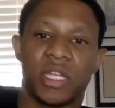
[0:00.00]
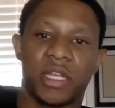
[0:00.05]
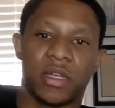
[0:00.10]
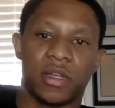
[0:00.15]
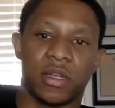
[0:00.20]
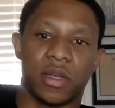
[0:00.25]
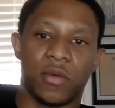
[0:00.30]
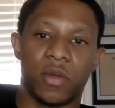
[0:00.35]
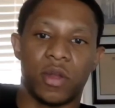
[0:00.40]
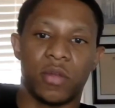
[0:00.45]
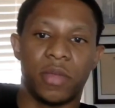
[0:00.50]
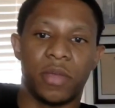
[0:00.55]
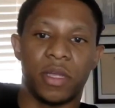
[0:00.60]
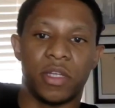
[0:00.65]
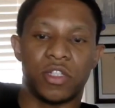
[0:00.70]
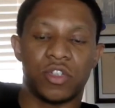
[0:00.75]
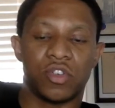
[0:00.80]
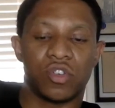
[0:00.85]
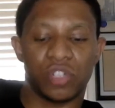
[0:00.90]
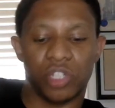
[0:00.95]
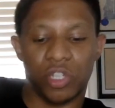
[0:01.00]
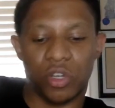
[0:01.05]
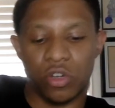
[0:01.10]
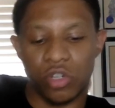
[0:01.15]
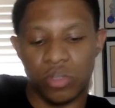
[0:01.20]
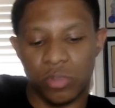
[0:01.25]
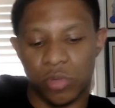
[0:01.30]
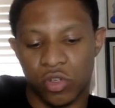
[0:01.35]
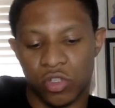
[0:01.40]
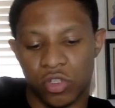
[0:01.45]
here. I want to be a talk show,
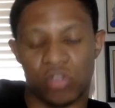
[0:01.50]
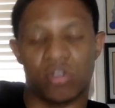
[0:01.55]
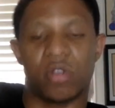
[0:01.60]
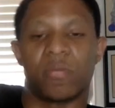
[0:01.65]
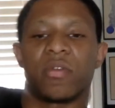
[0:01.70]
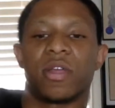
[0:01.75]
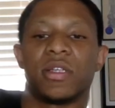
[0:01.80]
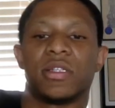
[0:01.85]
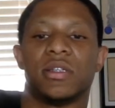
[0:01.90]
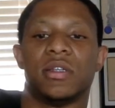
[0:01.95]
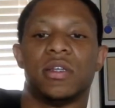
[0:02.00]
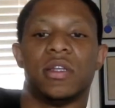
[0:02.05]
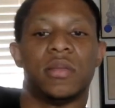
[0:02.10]
but also the president.